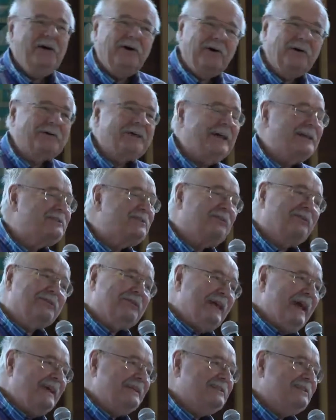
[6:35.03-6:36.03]
Okay, so
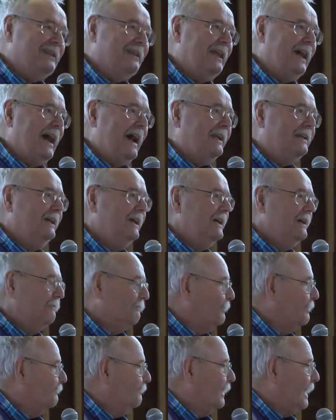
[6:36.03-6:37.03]
thanks a lot
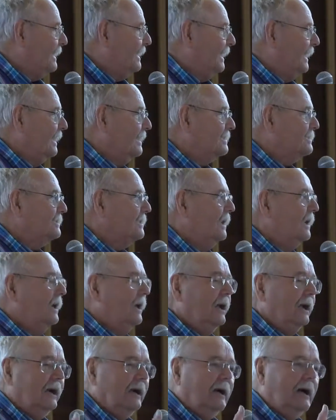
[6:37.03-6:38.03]
for inviting us.
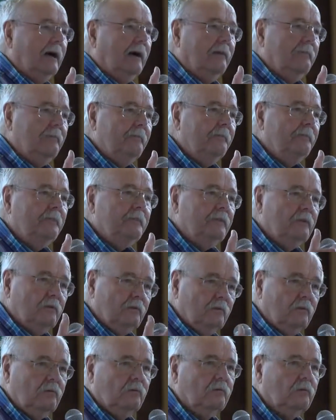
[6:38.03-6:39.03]
Our
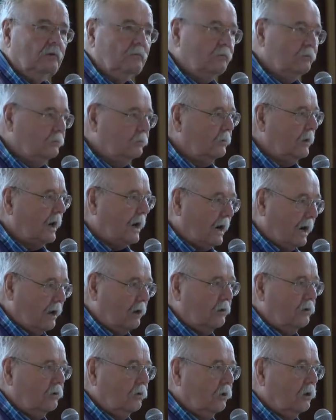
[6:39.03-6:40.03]

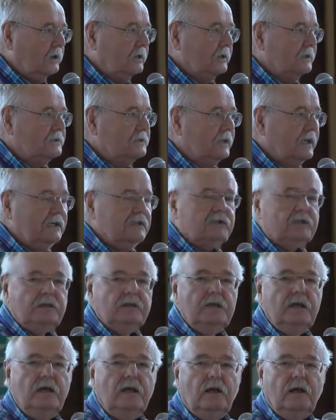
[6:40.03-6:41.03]

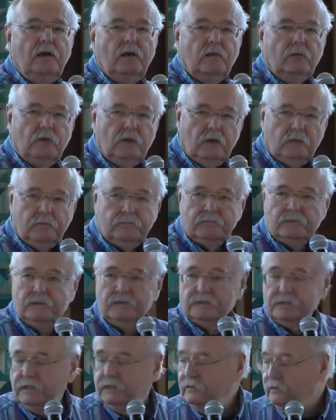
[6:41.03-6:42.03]
organization will
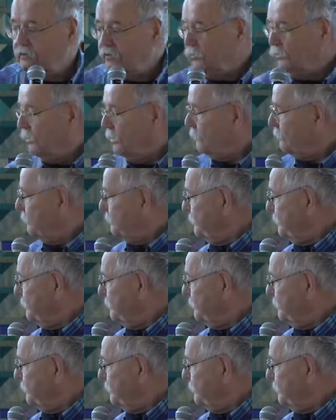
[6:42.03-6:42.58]
continue to work